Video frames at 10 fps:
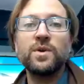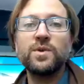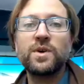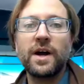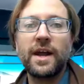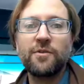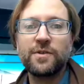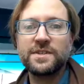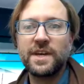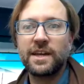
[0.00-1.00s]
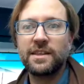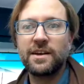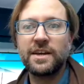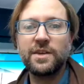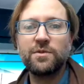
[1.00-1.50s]
cut out for a second there.
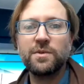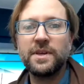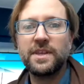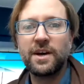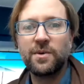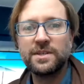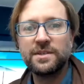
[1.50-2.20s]
Can you repeat that question?